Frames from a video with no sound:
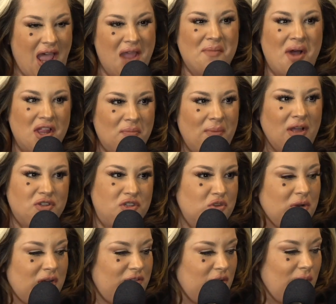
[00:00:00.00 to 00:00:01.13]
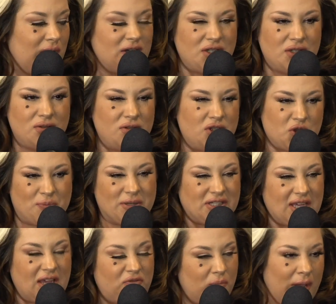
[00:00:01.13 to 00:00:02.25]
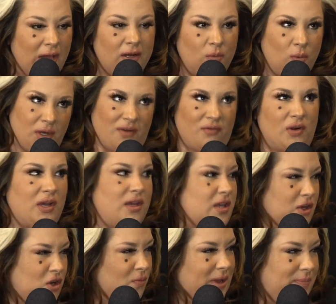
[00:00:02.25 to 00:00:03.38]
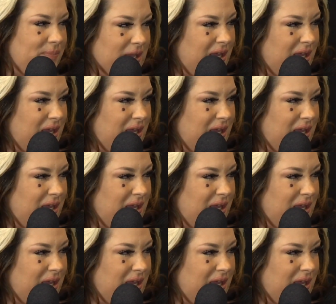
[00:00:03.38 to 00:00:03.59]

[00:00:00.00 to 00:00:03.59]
I'm all about, do whatever you want to do. Just be safe about it, whatever it, you know, maybe.